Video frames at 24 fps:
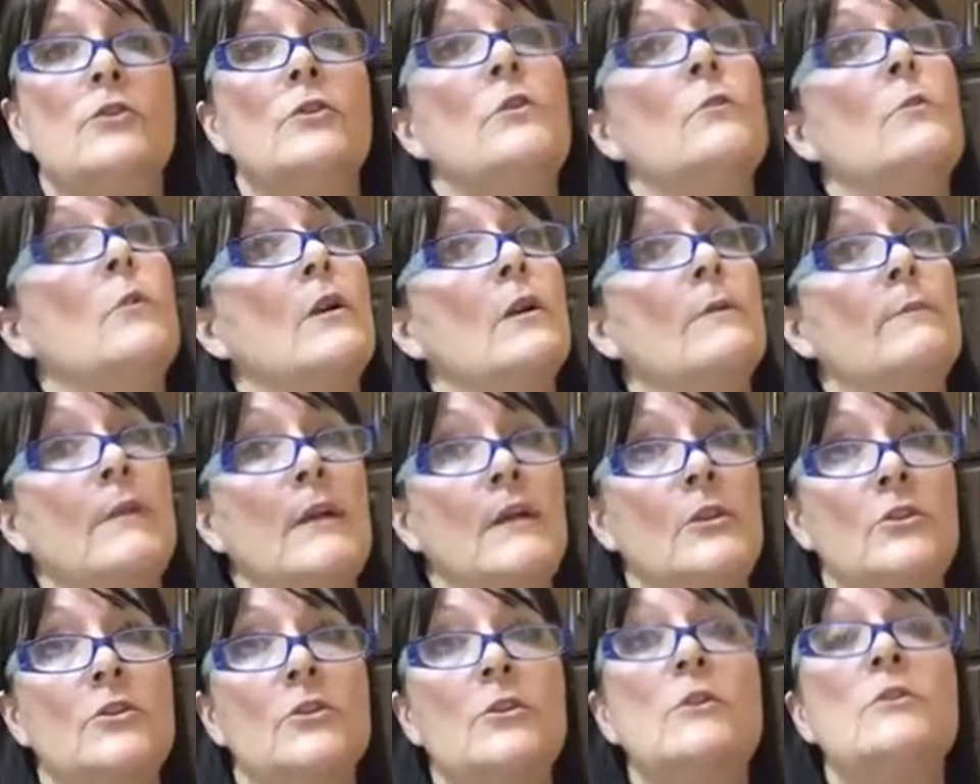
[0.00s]
You want to
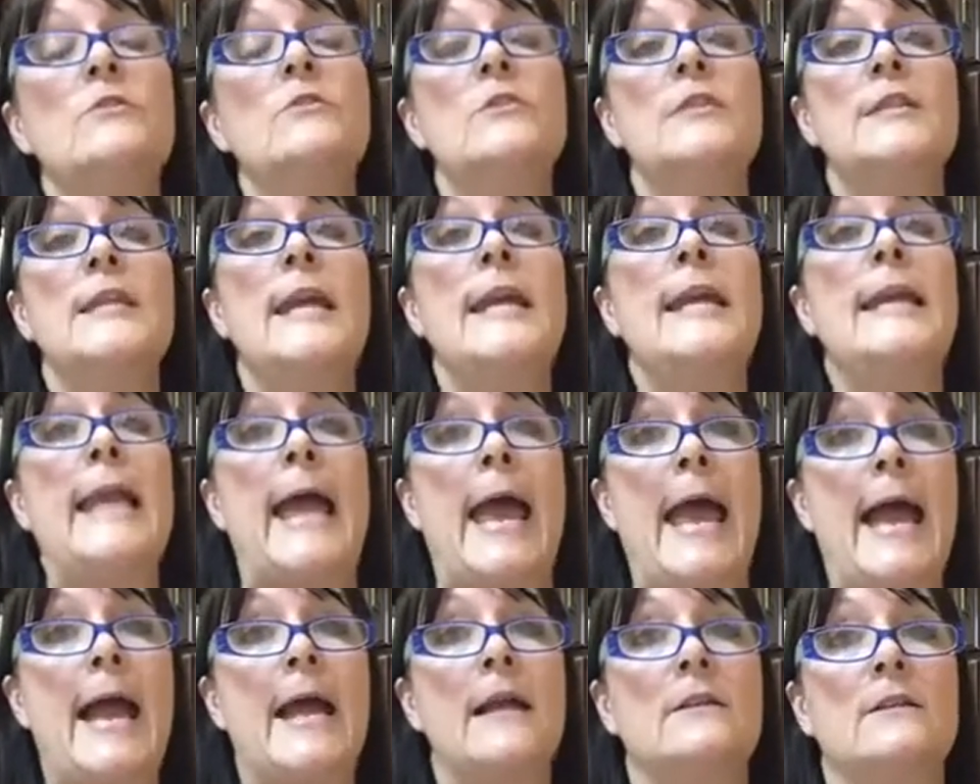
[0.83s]
make sure you're
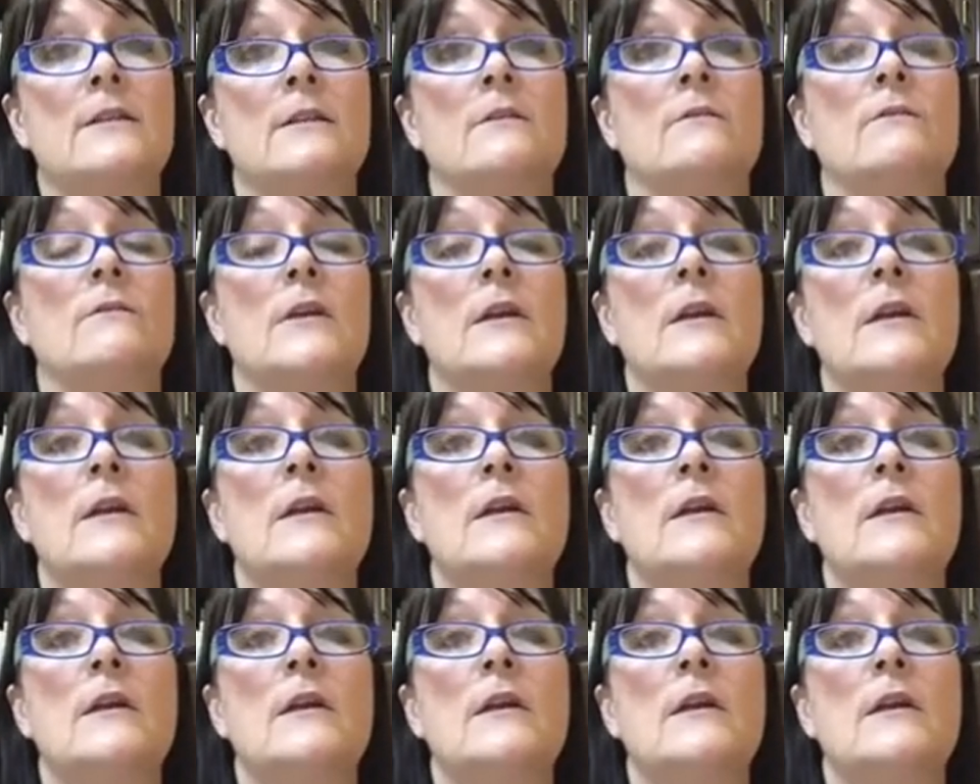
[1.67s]
staying active.